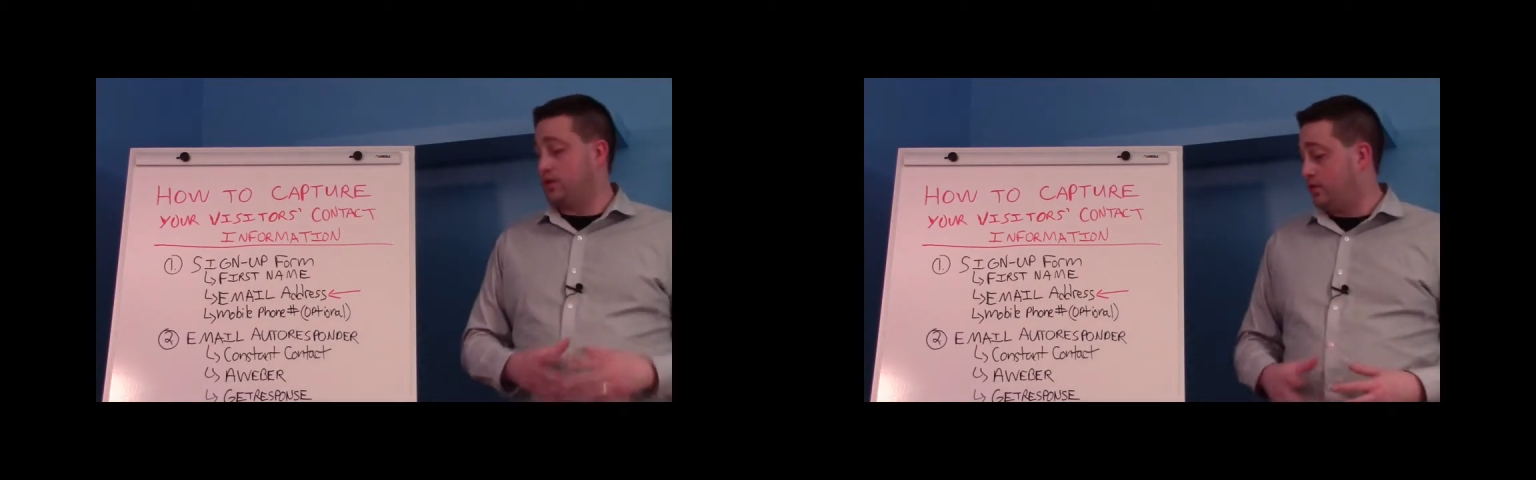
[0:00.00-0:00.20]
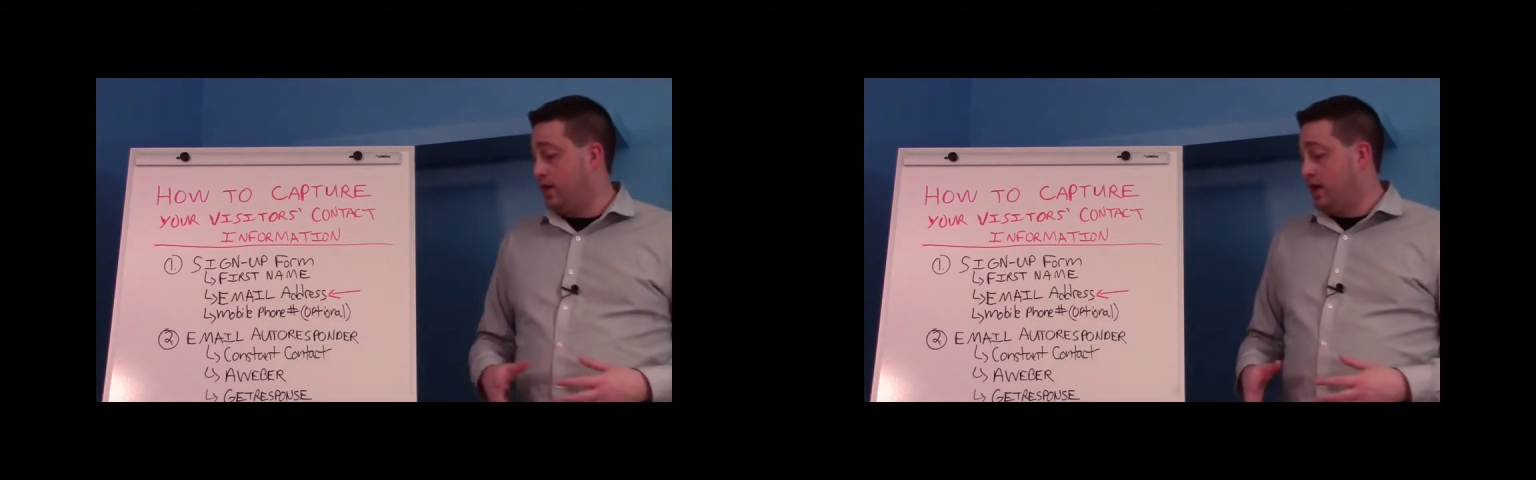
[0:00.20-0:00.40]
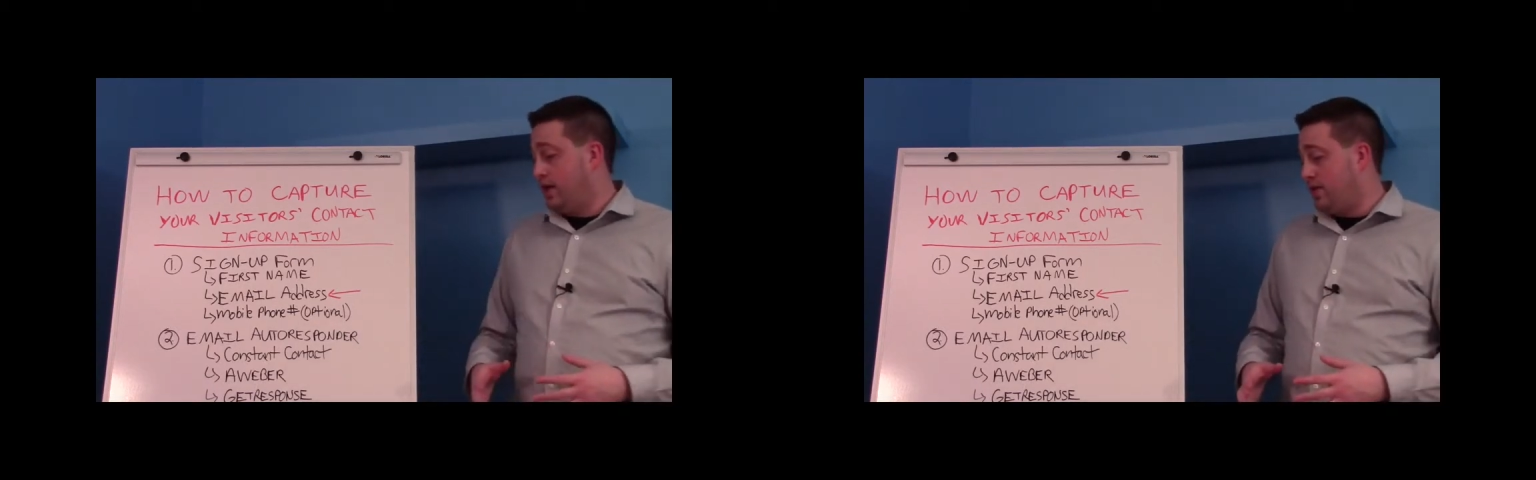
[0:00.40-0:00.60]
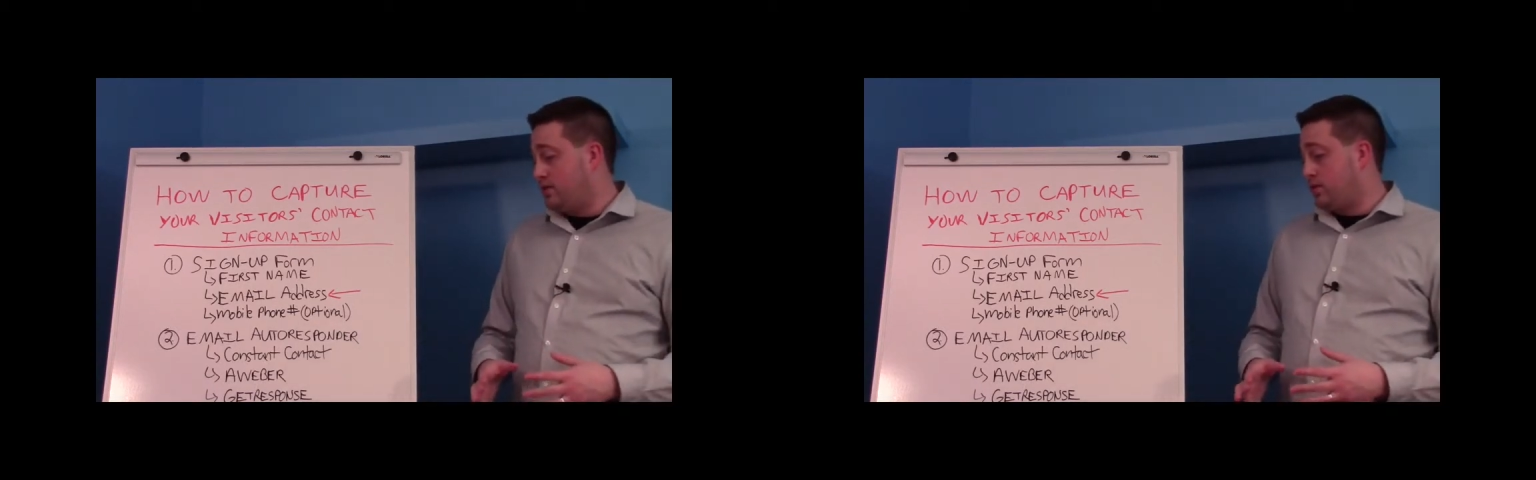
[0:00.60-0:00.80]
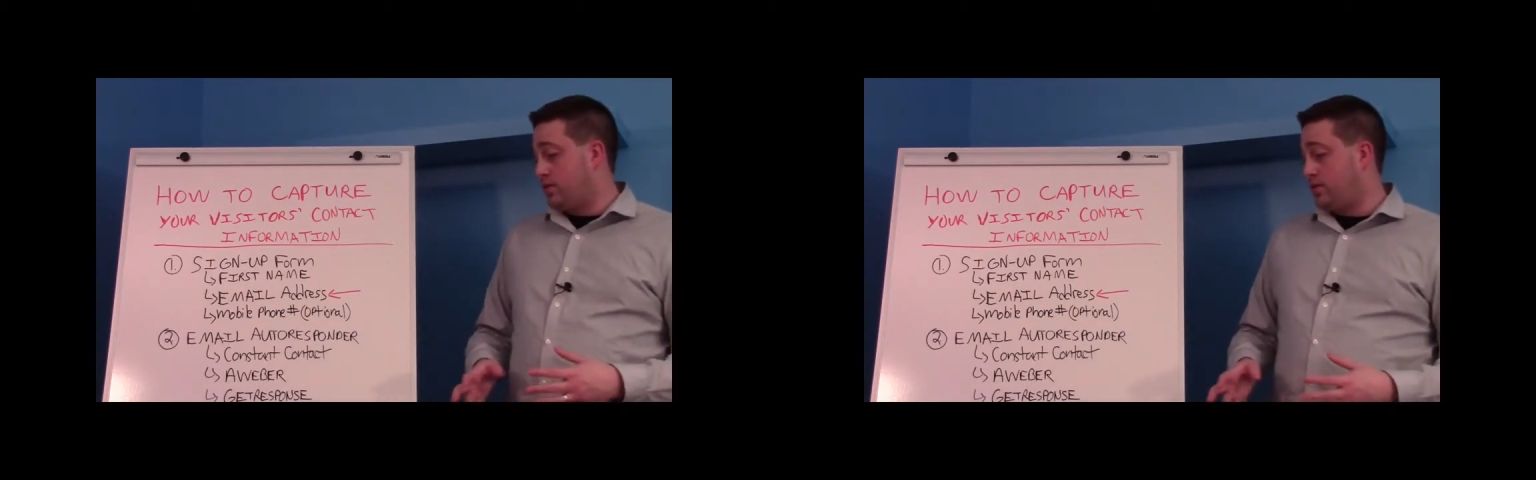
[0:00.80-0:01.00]
So
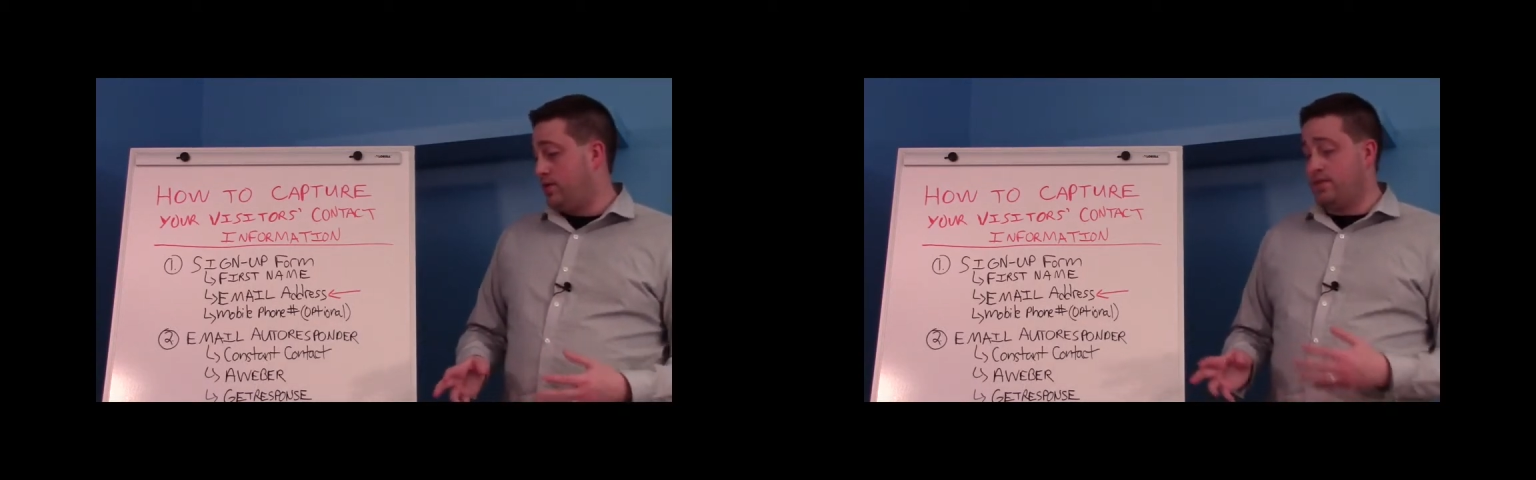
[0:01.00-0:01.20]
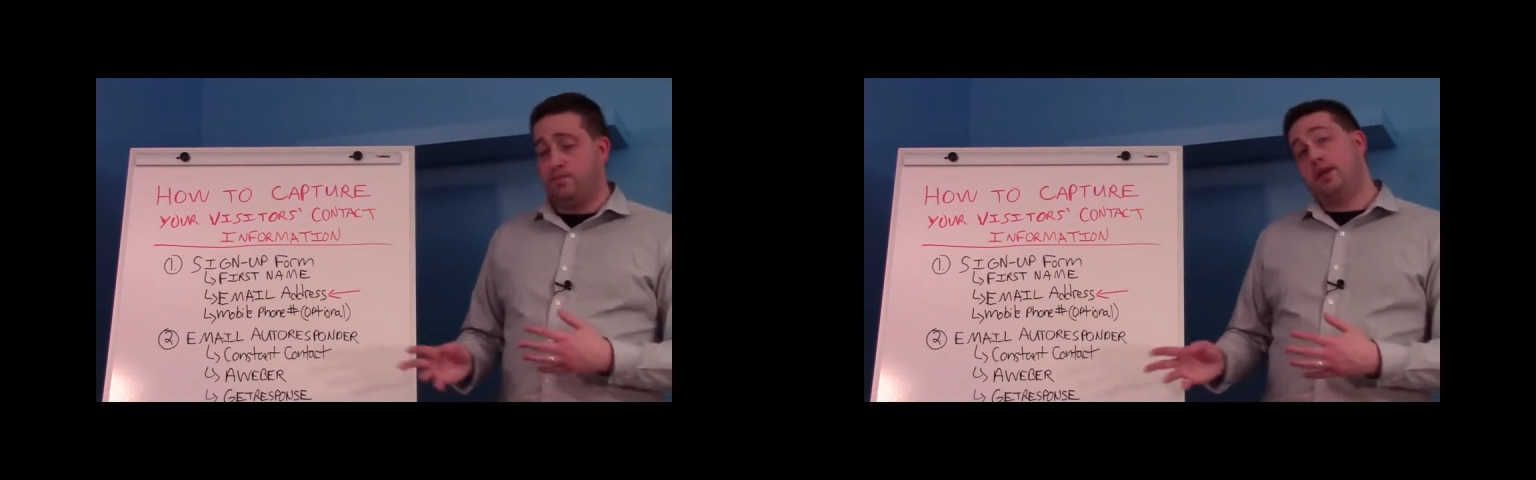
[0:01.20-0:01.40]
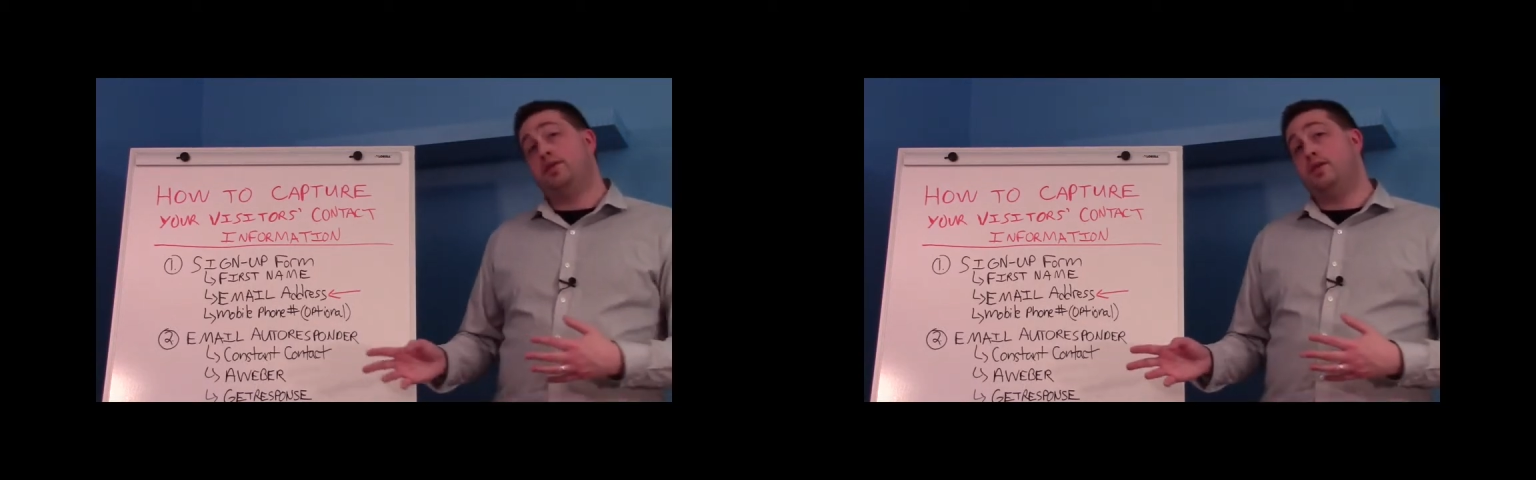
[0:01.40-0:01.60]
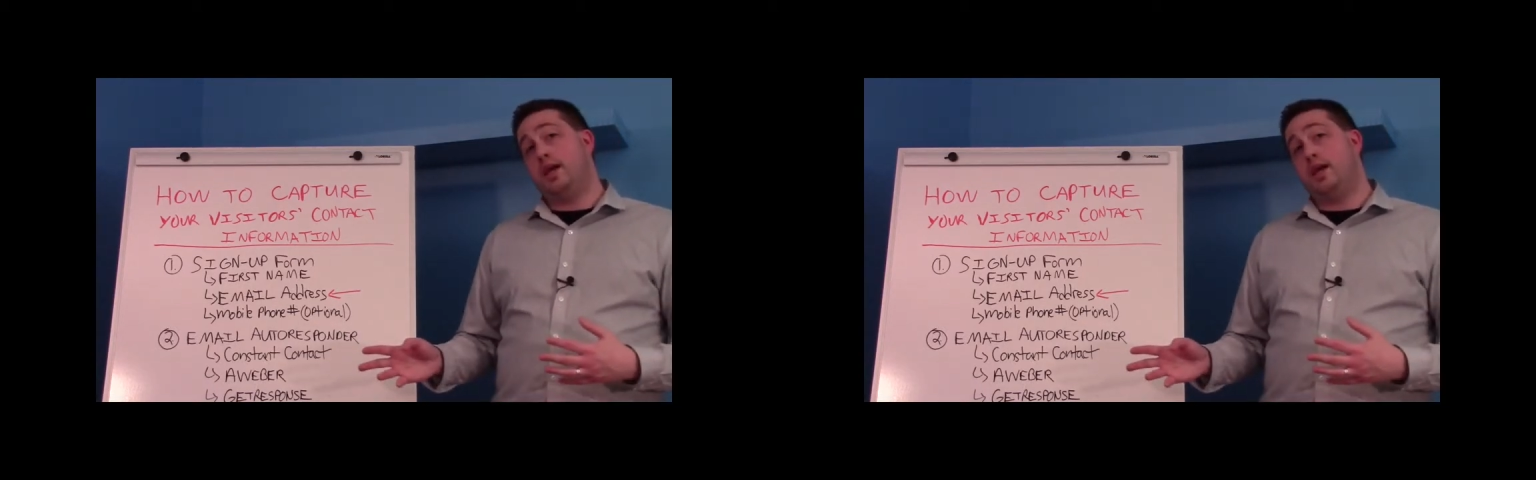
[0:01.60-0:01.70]
these are three of the bigger